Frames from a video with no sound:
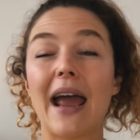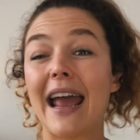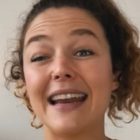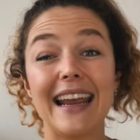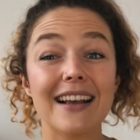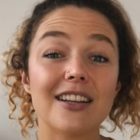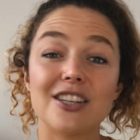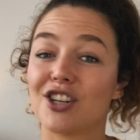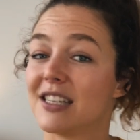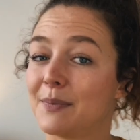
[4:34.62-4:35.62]
and
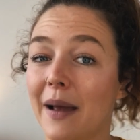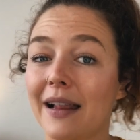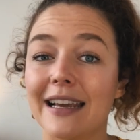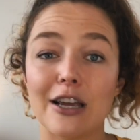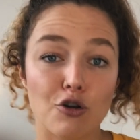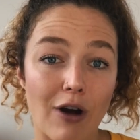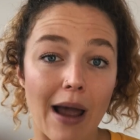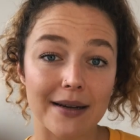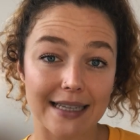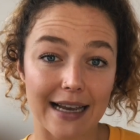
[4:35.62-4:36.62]
English and spelling and
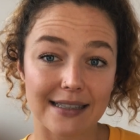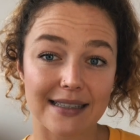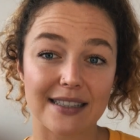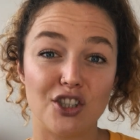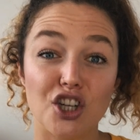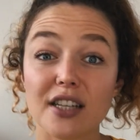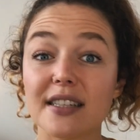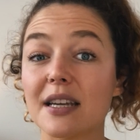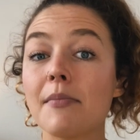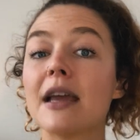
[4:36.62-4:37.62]
grammar tests,
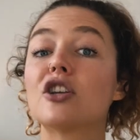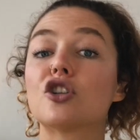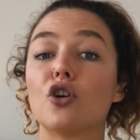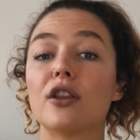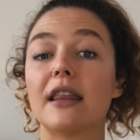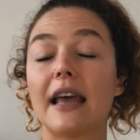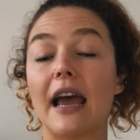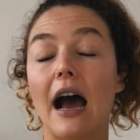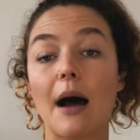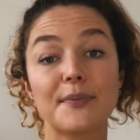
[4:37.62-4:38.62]
just to make sure that
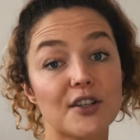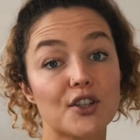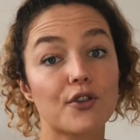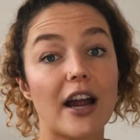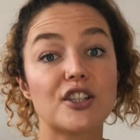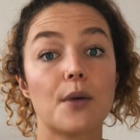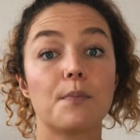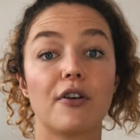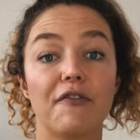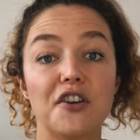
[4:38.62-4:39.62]
they're up to scratch and
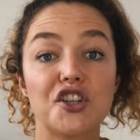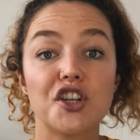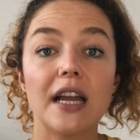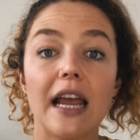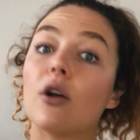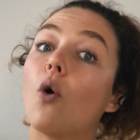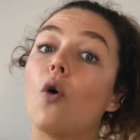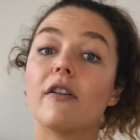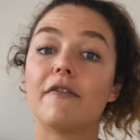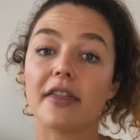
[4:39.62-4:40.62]
proficient in
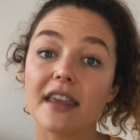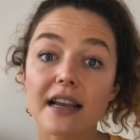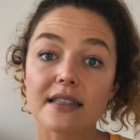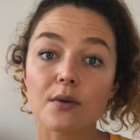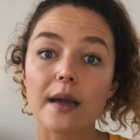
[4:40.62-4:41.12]
all of the things that we